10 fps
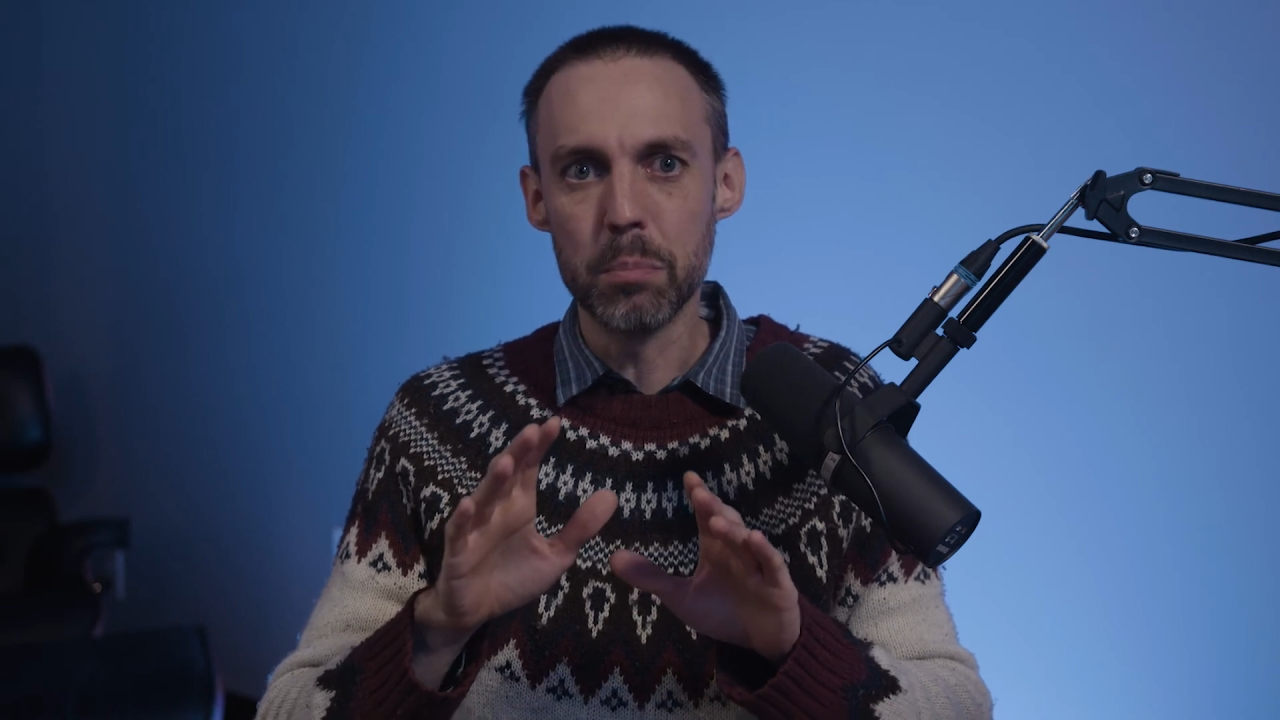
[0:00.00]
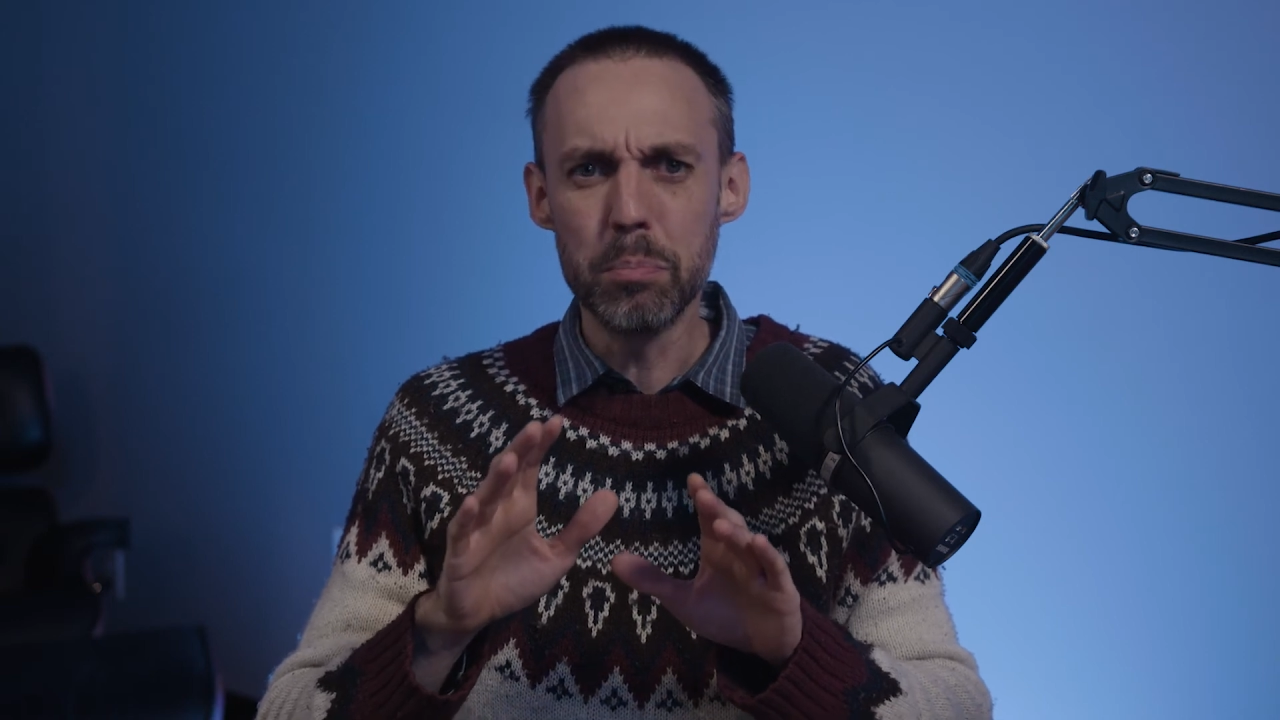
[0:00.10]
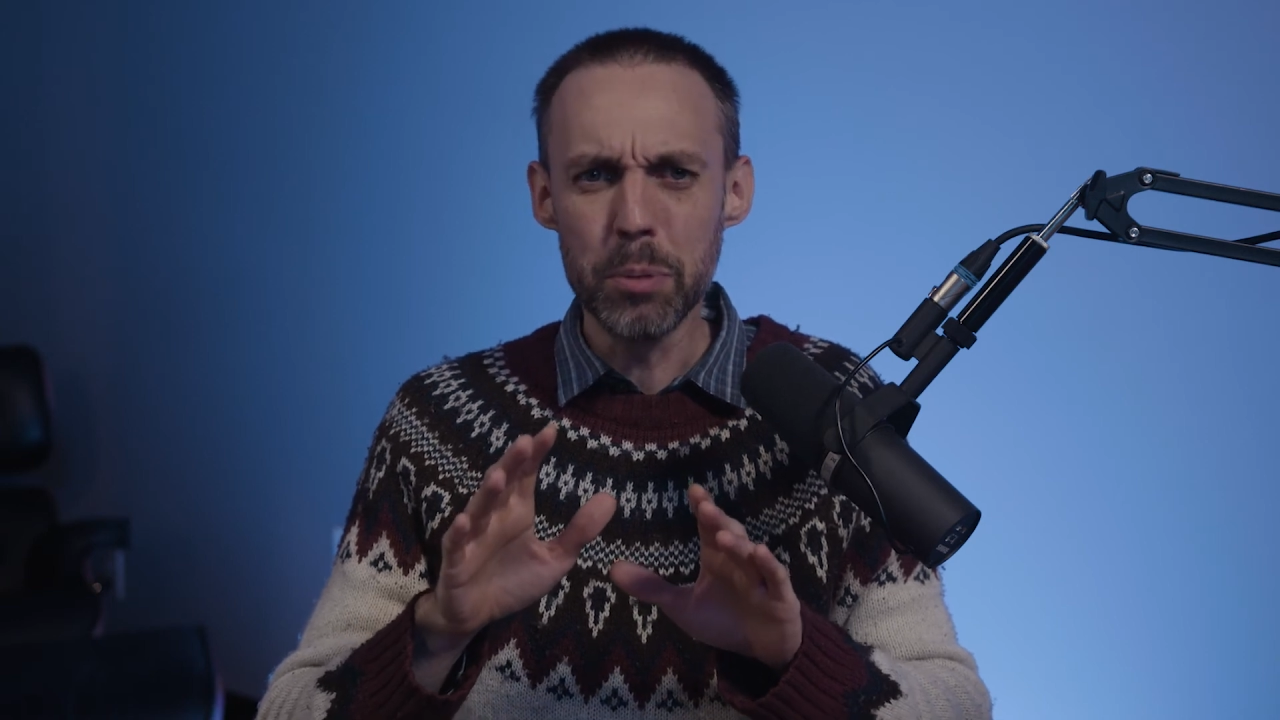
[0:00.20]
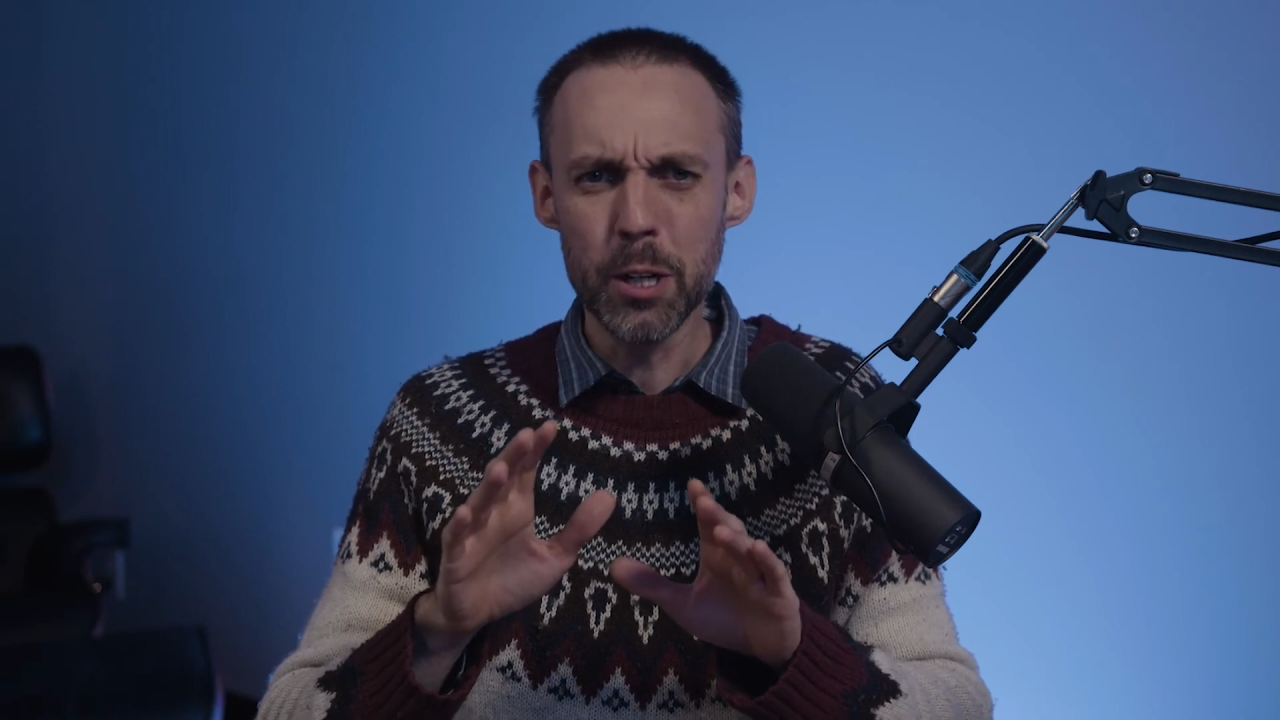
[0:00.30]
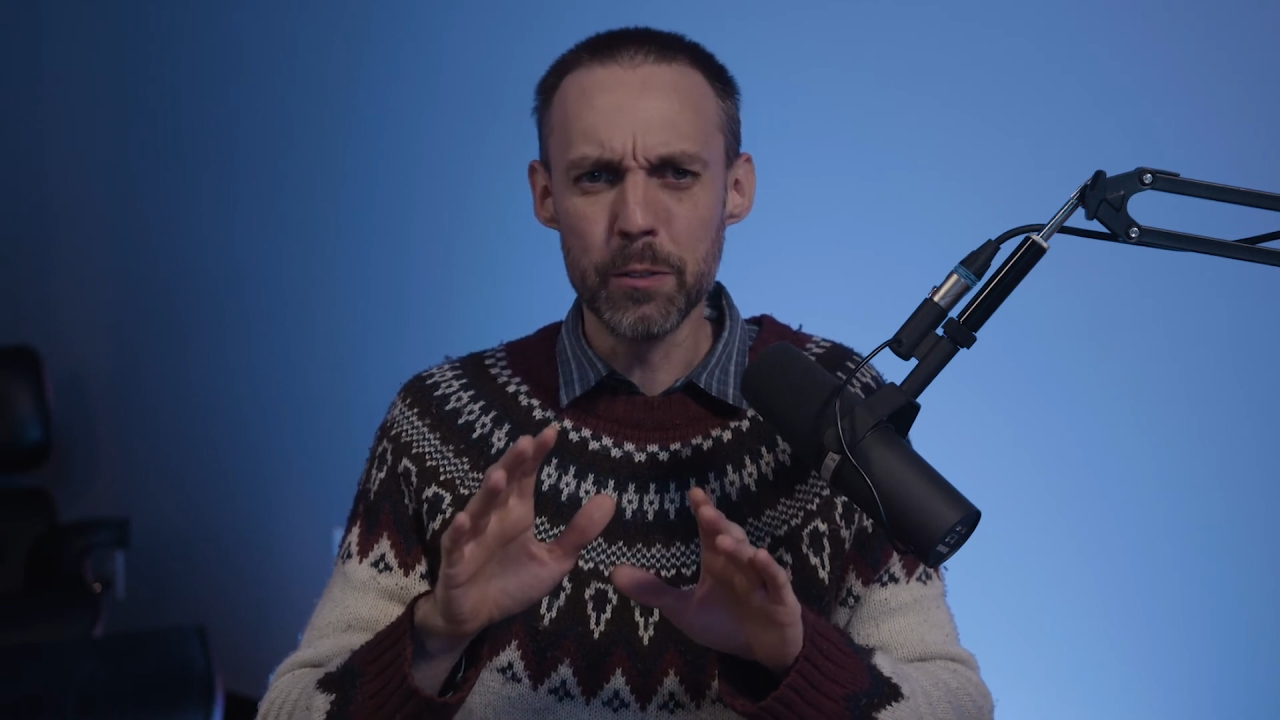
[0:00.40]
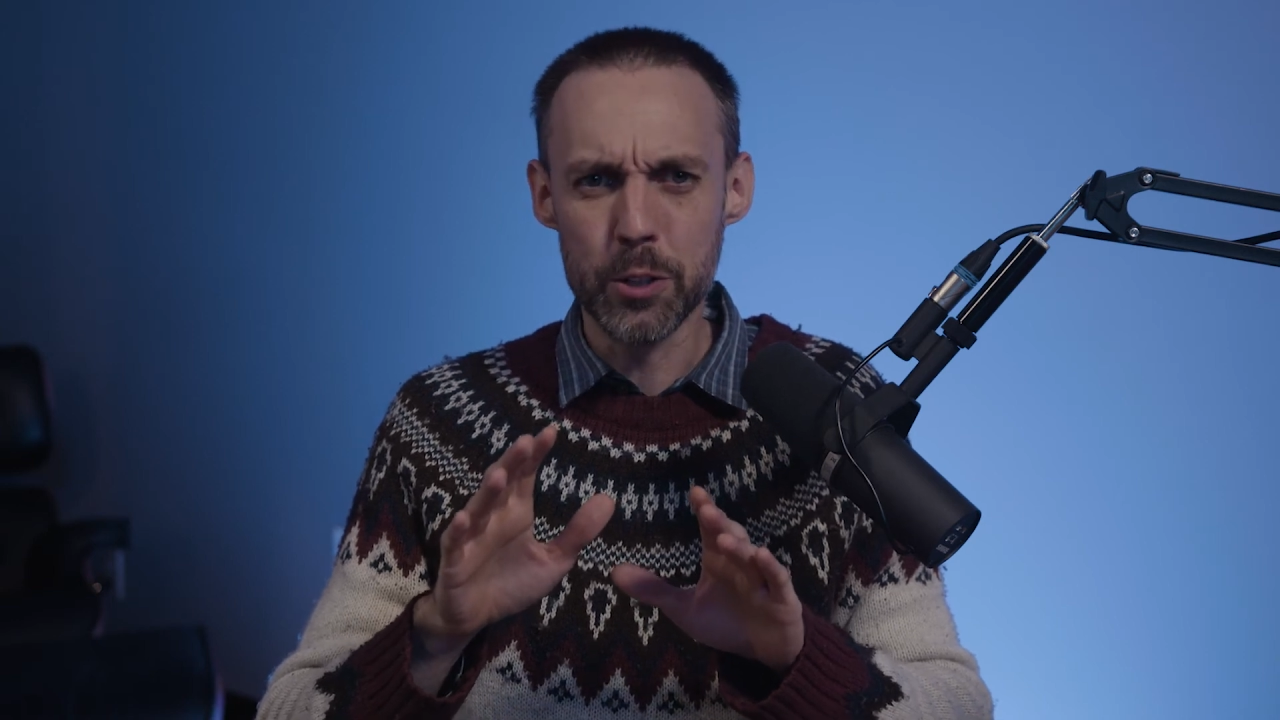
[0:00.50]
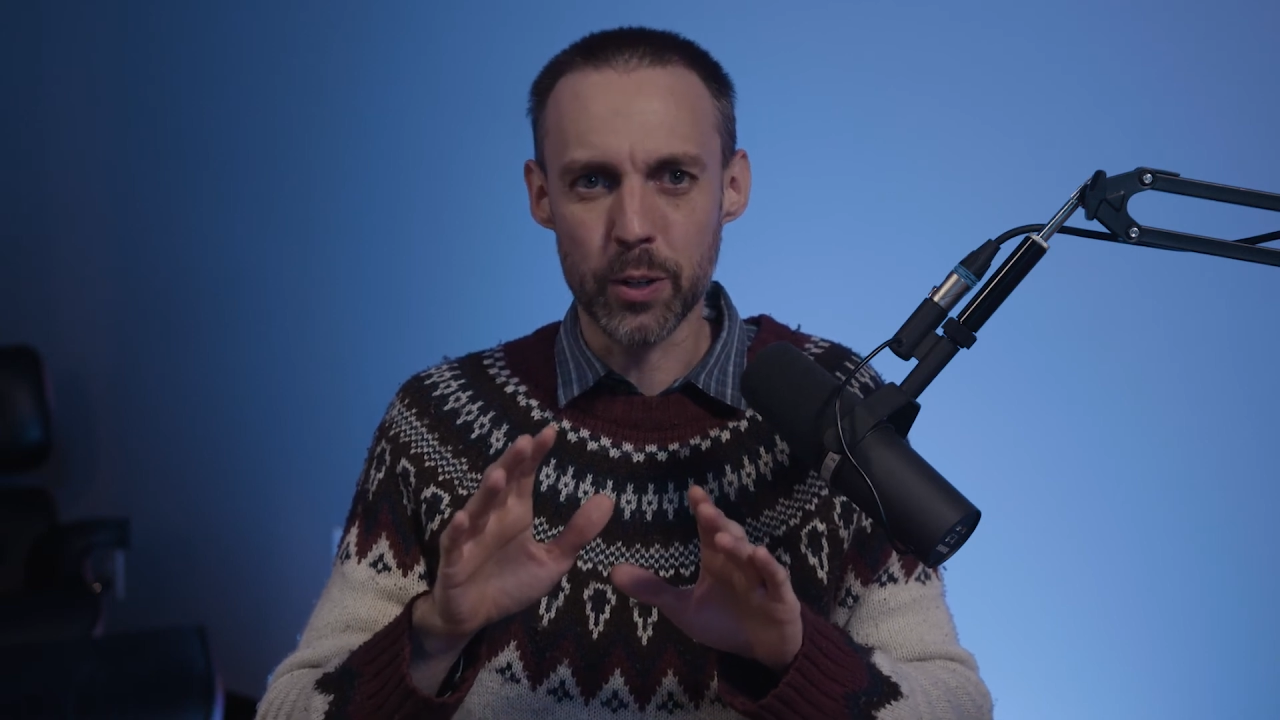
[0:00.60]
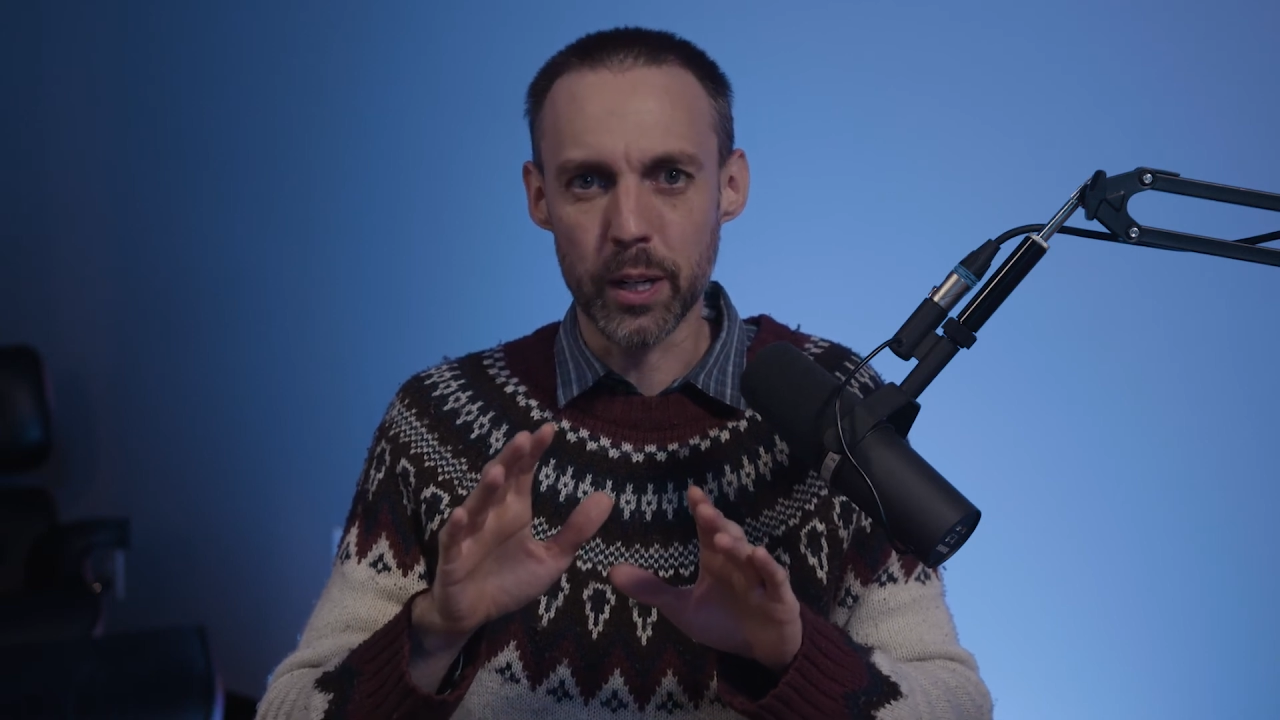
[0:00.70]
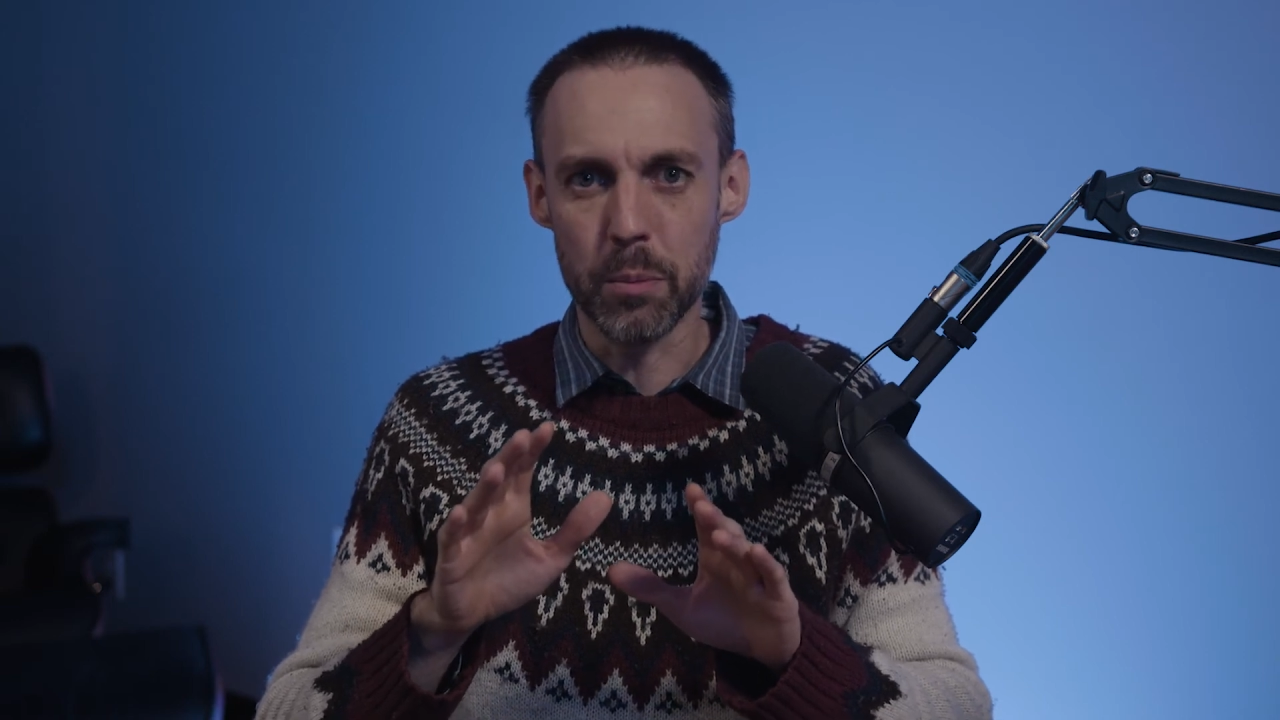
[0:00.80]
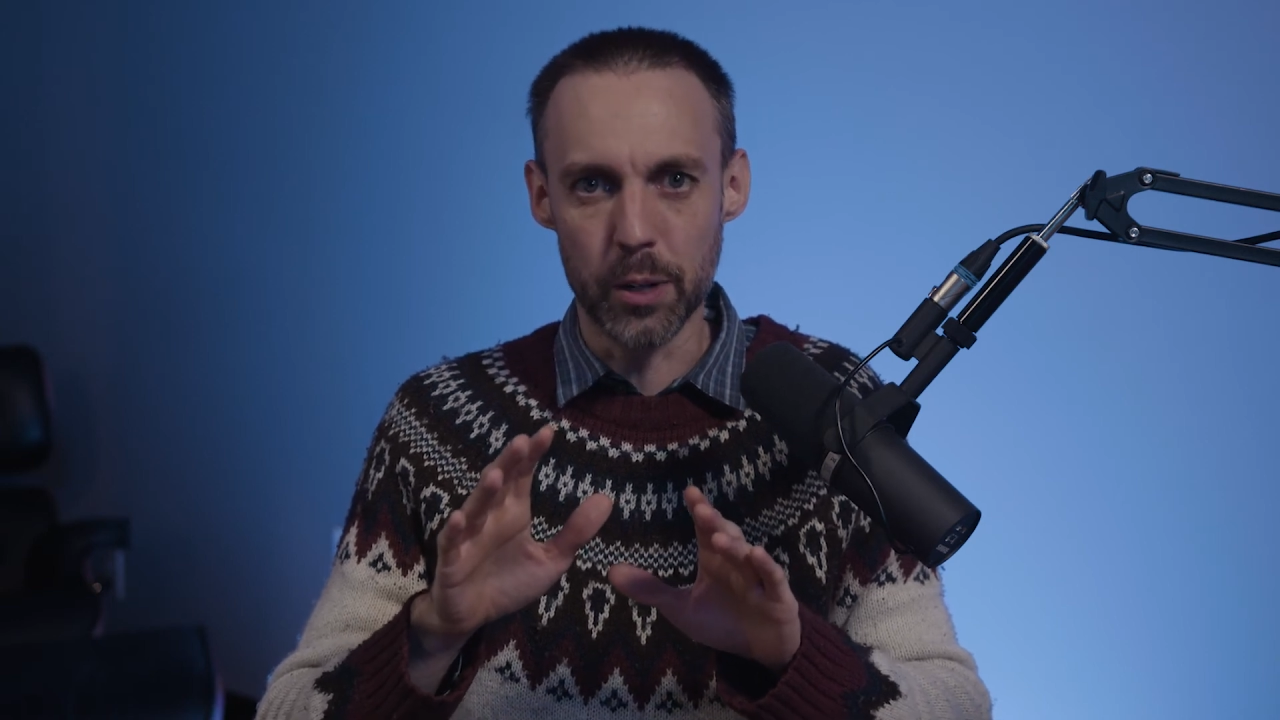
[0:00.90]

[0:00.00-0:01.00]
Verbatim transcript: a bit of a tricky